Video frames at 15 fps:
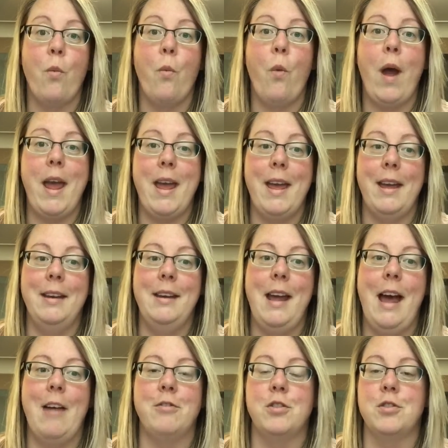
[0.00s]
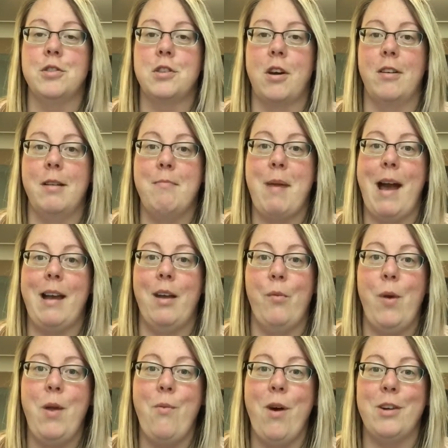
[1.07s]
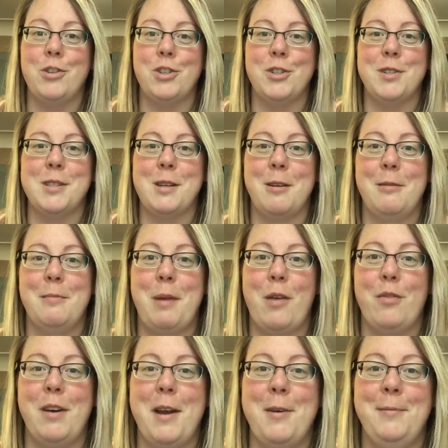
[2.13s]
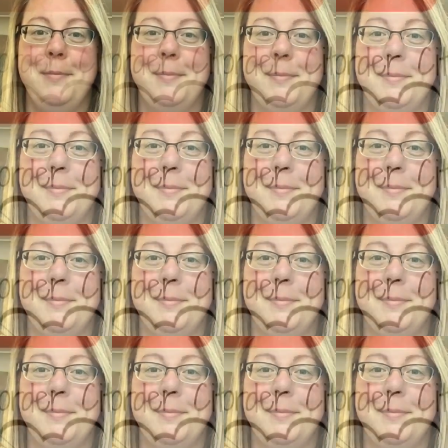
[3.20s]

weigh-in after starting back at Weight Watchers. Bye for now.